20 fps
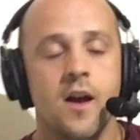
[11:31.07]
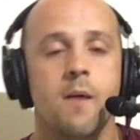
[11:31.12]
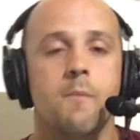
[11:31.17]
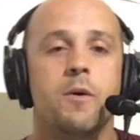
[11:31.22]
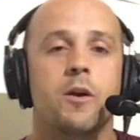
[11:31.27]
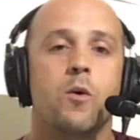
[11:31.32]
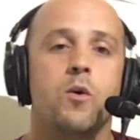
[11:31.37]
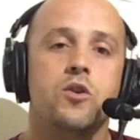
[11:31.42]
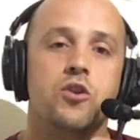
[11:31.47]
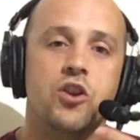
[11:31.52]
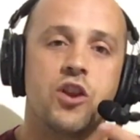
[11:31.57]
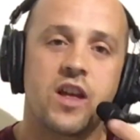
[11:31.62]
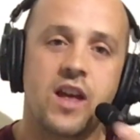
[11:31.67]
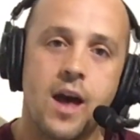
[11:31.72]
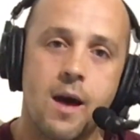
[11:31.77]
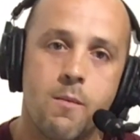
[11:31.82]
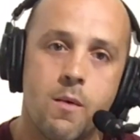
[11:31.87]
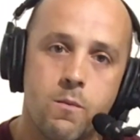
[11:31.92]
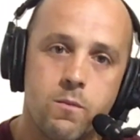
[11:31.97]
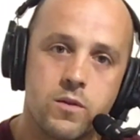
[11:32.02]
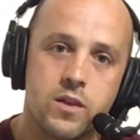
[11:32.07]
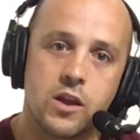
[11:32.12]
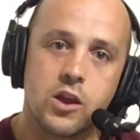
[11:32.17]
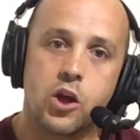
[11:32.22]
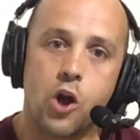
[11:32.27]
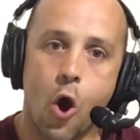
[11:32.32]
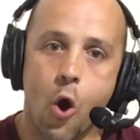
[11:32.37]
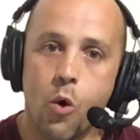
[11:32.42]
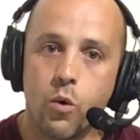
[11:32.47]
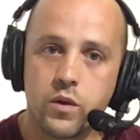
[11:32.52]
But I want you to come up with a
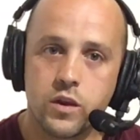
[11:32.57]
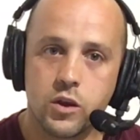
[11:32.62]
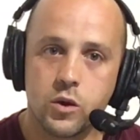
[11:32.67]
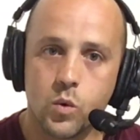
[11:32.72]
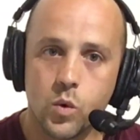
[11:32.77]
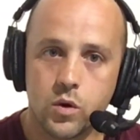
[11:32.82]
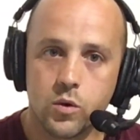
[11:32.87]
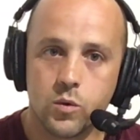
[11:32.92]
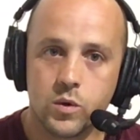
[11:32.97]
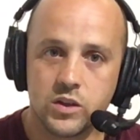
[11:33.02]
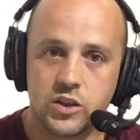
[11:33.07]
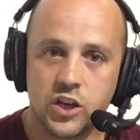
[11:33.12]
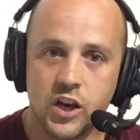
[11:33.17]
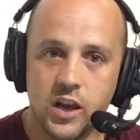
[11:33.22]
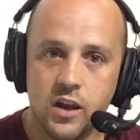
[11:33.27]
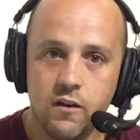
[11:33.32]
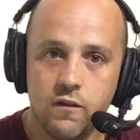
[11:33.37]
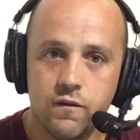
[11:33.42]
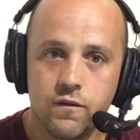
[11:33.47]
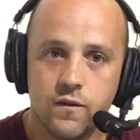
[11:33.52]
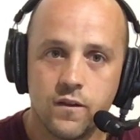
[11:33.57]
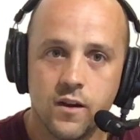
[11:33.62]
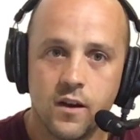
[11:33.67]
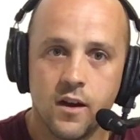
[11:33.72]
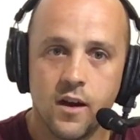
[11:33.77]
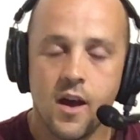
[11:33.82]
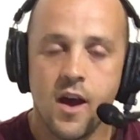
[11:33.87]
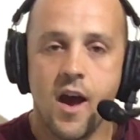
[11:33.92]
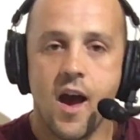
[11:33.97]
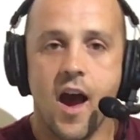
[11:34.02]
goal that you want to achieve,
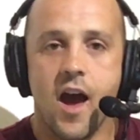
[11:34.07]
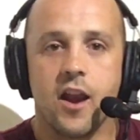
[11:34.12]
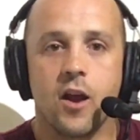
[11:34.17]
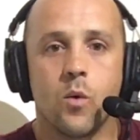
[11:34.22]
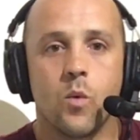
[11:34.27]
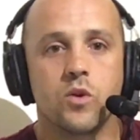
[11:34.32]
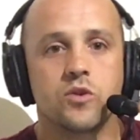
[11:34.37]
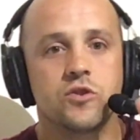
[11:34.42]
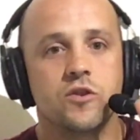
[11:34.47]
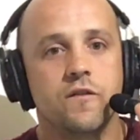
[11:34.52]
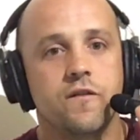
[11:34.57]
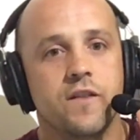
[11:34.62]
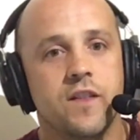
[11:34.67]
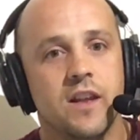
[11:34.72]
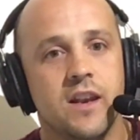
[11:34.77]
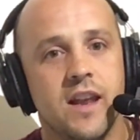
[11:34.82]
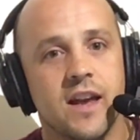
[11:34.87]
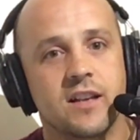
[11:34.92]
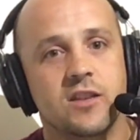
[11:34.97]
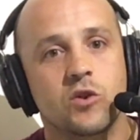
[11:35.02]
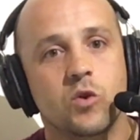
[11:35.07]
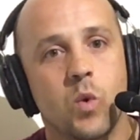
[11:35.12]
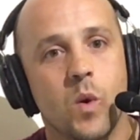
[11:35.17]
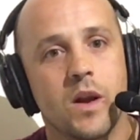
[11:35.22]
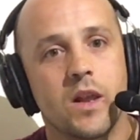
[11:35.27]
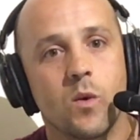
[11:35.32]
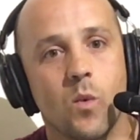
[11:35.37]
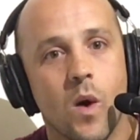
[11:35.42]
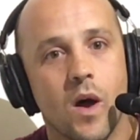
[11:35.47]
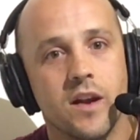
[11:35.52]
and I want you for the next
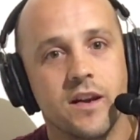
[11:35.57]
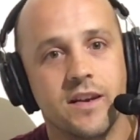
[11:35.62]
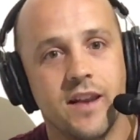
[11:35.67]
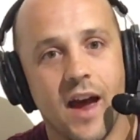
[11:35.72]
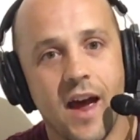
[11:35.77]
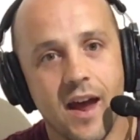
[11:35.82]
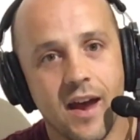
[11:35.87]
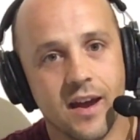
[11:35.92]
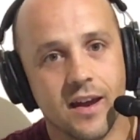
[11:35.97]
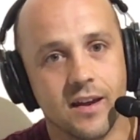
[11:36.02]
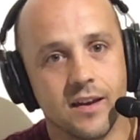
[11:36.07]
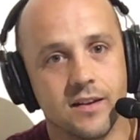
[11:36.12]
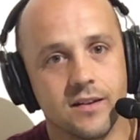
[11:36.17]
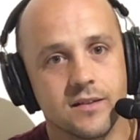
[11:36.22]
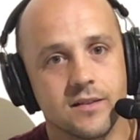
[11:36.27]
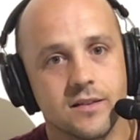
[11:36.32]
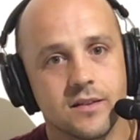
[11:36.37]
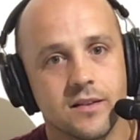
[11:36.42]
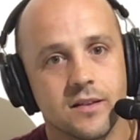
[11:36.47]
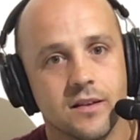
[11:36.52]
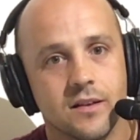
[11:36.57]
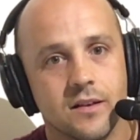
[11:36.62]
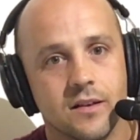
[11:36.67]
21 days